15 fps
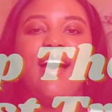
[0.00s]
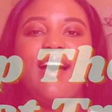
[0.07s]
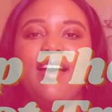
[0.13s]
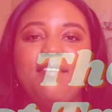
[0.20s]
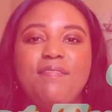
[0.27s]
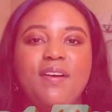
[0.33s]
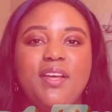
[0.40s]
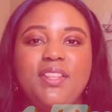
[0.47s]
I
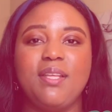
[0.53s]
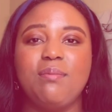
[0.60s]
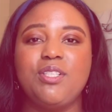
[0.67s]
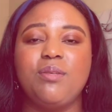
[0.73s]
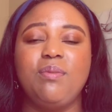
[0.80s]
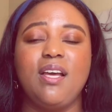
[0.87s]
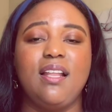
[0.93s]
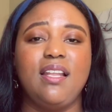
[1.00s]
find
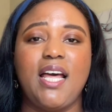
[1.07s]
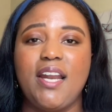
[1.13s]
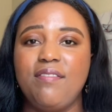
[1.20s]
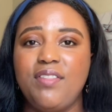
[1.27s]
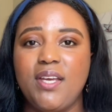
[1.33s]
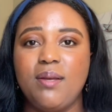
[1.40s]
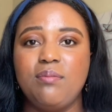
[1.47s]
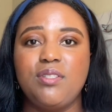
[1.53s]
a lot of
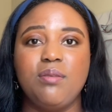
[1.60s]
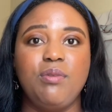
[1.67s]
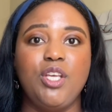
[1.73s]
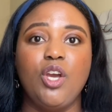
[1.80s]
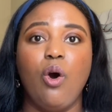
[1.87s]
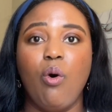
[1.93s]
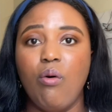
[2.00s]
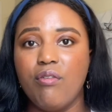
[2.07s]
them to be
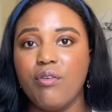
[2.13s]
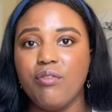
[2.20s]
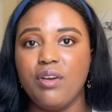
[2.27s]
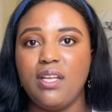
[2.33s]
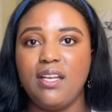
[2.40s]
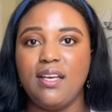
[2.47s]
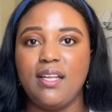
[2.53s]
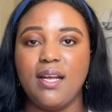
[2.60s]

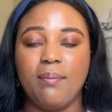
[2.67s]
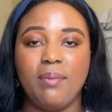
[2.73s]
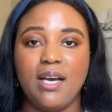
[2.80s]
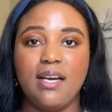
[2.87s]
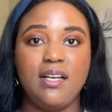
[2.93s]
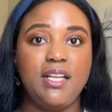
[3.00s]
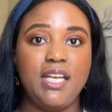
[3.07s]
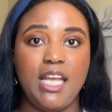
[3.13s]
overrated. I'm not
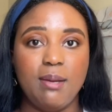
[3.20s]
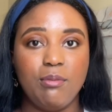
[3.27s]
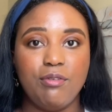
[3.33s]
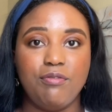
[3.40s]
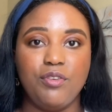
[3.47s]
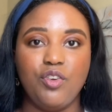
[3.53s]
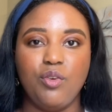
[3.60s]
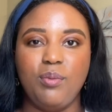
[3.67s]
going to name a
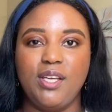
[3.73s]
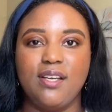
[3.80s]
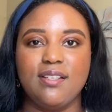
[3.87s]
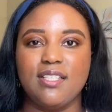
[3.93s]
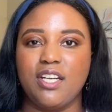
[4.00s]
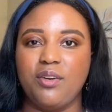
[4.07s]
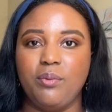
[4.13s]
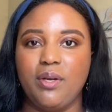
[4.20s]
few because
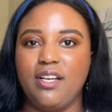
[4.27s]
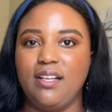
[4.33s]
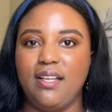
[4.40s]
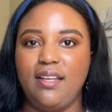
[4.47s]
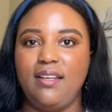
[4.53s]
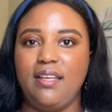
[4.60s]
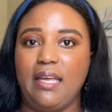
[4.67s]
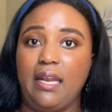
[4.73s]
I don't want to
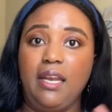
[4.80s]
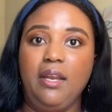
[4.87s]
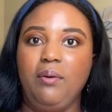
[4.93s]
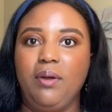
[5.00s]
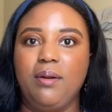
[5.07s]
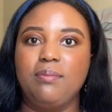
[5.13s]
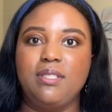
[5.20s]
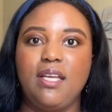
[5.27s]
like get
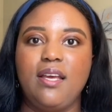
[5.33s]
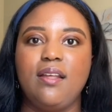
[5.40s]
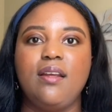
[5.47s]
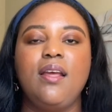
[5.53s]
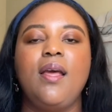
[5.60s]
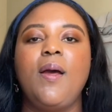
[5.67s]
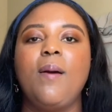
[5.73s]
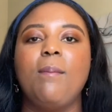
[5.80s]
anyone upset,
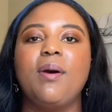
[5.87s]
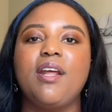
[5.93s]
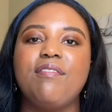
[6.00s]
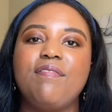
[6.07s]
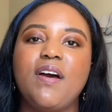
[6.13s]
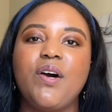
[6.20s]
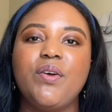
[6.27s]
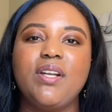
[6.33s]
but I
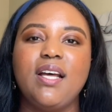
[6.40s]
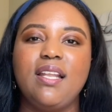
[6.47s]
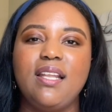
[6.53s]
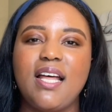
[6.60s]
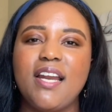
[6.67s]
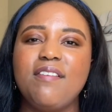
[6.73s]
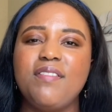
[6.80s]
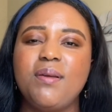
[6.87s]
found a
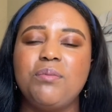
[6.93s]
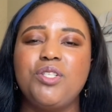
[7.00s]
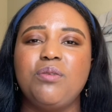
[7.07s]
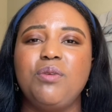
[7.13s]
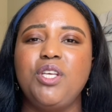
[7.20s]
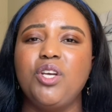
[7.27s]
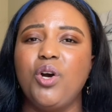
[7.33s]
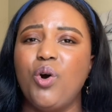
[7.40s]
lot of them to
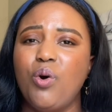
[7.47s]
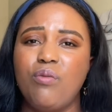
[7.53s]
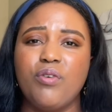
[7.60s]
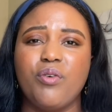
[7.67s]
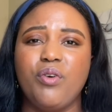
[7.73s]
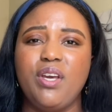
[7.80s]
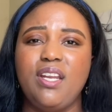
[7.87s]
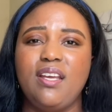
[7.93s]
be
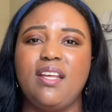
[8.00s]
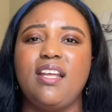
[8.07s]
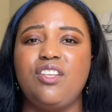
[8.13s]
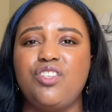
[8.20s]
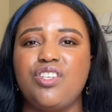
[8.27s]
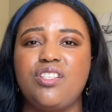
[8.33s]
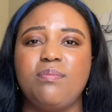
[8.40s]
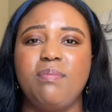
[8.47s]
overrated and
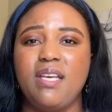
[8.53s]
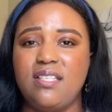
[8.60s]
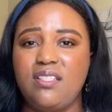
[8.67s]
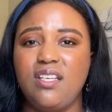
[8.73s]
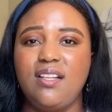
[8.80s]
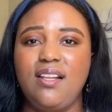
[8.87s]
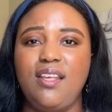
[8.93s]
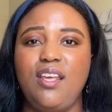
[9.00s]
just
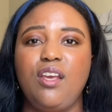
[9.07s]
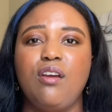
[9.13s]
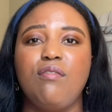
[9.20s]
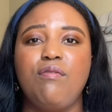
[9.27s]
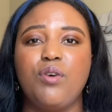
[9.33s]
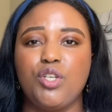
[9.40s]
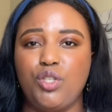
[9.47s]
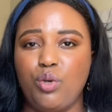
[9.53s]
basically
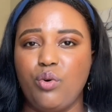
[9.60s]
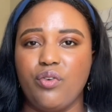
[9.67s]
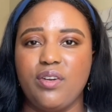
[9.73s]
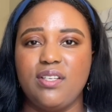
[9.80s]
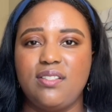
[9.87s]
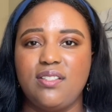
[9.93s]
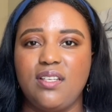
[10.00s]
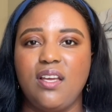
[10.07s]
for
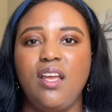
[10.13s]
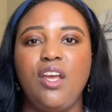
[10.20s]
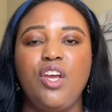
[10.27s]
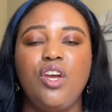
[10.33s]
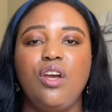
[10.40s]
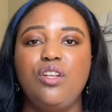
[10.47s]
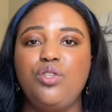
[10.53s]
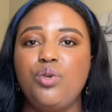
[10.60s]
tourists.
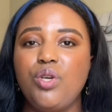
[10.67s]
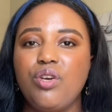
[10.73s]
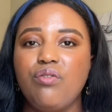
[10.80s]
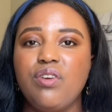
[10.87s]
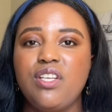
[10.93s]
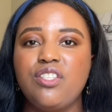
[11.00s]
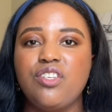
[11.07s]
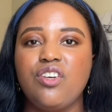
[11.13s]
Do your
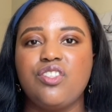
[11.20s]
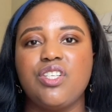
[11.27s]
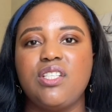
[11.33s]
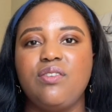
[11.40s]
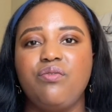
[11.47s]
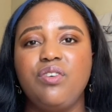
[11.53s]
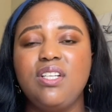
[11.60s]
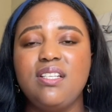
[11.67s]
research
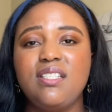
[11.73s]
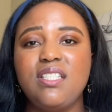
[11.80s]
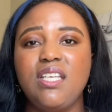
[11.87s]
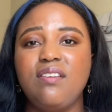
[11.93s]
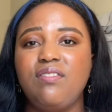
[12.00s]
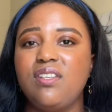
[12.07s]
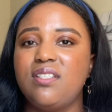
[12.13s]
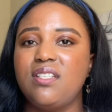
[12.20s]
and really see
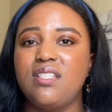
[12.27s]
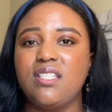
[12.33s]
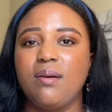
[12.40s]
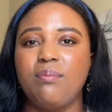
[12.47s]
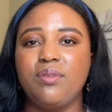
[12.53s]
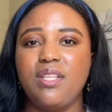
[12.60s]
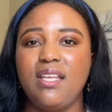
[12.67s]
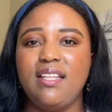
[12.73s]
if this is
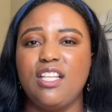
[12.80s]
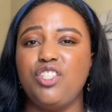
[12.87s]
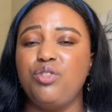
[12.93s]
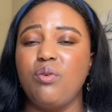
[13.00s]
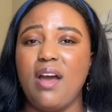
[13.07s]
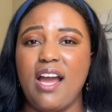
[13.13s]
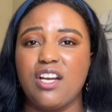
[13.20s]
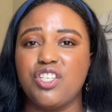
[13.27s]
something that
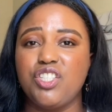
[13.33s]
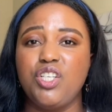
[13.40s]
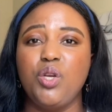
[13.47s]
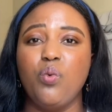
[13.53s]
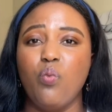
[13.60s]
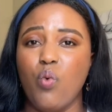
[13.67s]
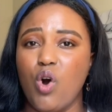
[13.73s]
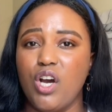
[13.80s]
you actually
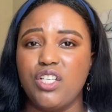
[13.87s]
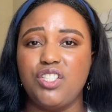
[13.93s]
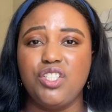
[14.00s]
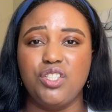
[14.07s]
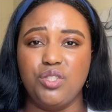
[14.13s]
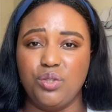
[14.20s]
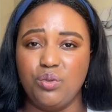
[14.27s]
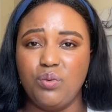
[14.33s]
want to
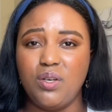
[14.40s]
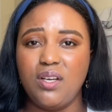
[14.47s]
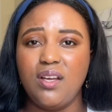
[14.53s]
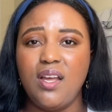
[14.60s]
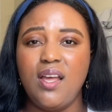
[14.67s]
do.